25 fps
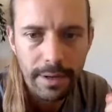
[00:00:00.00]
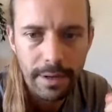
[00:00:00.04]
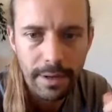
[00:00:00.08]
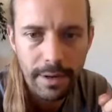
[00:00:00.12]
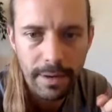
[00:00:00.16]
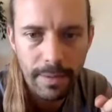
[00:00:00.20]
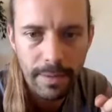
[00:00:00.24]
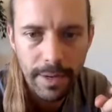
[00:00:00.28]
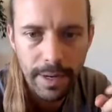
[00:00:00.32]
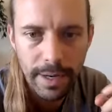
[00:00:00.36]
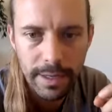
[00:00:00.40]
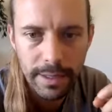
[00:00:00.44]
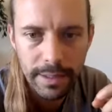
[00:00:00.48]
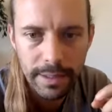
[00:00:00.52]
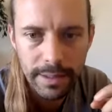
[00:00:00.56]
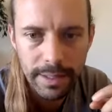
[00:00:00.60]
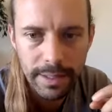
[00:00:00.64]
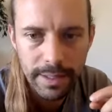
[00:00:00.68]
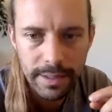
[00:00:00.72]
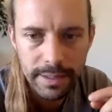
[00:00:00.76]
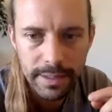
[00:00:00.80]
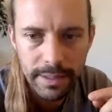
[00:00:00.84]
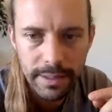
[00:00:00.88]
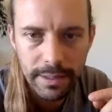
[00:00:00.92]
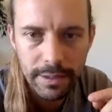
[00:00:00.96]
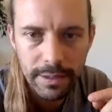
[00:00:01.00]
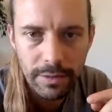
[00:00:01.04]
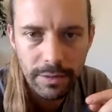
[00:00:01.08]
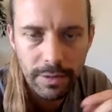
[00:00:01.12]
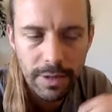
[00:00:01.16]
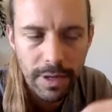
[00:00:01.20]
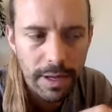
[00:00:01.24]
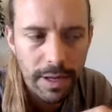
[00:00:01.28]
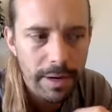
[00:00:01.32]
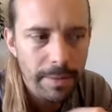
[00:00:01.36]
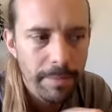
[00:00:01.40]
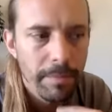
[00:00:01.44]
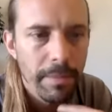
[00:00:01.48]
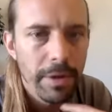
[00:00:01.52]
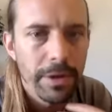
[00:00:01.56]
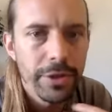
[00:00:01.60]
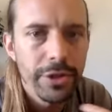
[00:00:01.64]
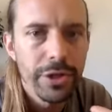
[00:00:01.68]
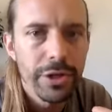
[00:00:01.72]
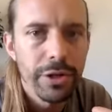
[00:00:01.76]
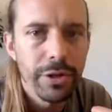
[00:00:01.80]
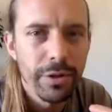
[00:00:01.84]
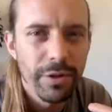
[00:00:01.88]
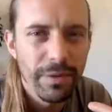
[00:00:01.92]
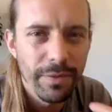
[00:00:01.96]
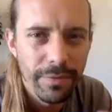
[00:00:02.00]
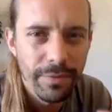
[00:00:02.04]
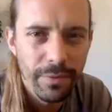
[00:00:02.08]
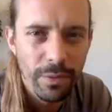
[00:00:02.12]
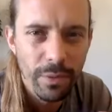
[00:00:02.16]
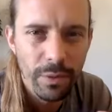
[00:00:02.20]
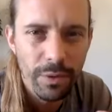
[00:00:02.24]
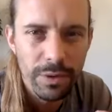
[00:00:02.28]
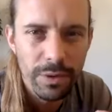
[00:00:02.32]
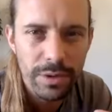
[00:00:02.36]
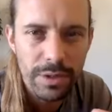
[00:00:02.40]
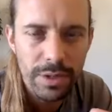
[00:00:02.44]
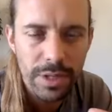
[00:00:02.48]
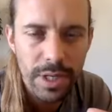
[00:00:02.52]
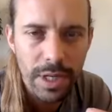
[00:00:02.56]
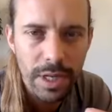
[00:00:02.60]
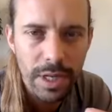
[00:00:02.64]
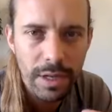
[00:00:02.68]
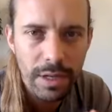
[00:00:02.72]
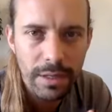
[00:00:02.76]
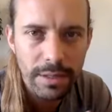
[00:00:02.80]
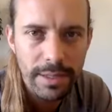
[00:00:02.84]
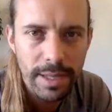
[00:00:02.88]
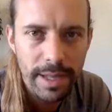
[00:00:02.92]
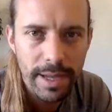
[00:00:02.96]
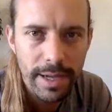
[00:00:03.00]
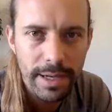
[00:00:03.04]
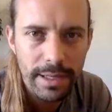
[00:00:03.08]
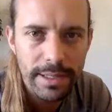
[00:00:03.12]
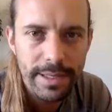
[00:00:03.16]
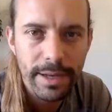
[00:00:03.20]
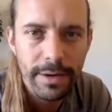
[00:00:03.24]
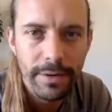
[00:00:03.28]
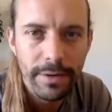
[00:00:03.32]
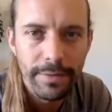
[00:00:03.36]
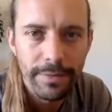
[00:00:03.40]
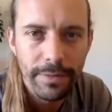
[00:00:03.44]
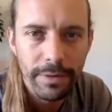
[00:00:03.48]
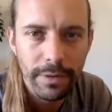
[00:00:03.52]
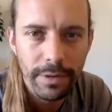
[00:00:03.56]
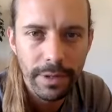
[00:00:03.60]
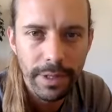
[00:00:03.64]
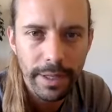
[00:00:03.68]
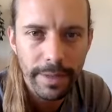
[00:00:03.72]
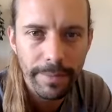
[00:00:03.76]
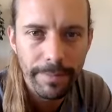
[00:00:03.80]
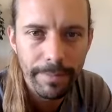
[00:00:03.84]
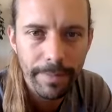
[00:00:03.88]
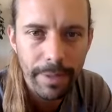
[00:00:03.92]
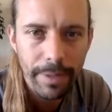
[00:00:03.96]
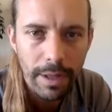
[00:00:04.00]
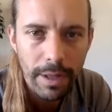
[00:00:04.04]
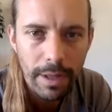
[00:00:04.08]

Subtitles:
All right. It takes a little kind of muscular force to exhale fully.